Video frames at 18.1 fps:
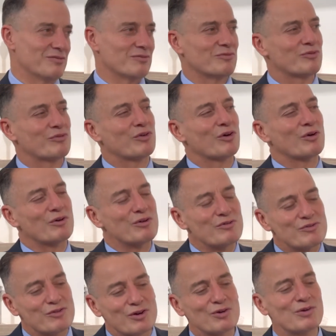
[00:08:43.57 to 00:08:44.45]
for
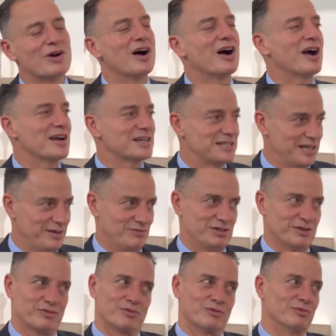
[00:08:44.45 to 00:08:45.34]
a variety of
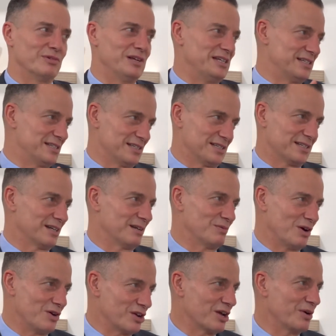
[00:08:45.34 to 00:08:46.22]
different reasons, and I
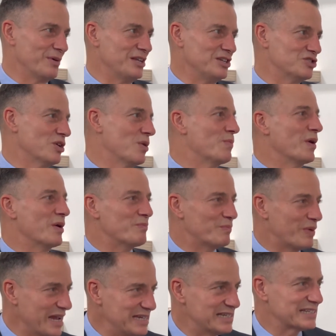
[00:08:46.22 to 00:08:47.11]
won't go into it,
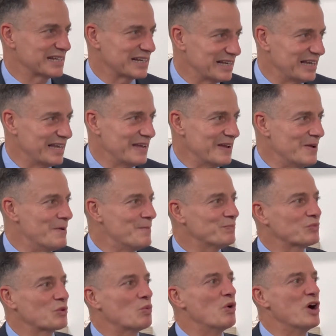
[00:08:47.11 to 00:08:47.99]
but basically
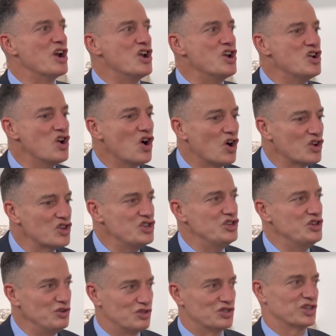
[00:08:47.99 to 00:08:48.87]
were
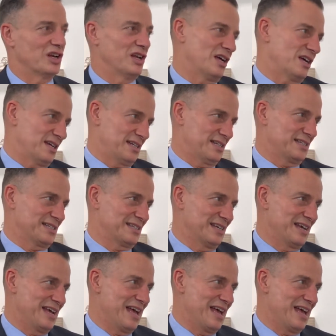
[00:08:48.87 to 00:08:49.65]
non-utilized